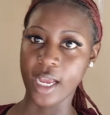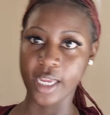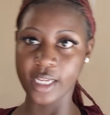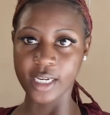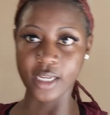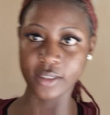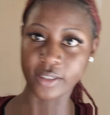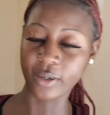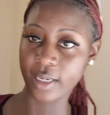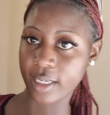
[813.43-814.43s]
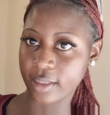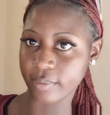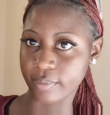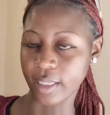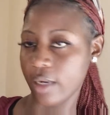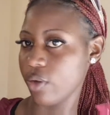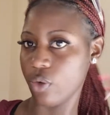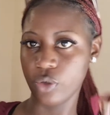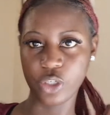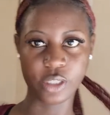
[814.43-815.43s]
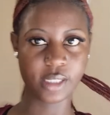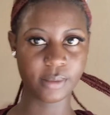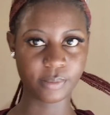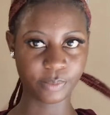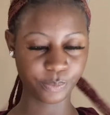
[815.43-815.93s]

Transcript: You know, darling, I look gorgeous.